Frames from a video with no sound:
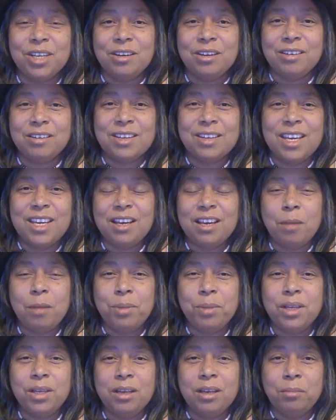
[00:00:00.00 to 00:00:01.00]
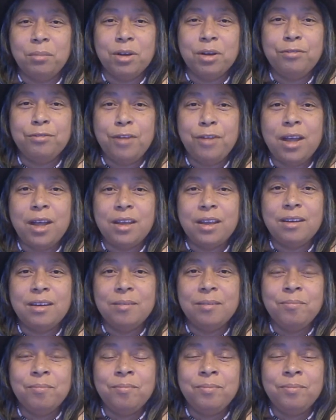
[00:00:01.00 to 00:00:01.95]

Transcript: you know, kick up a little bit of fun,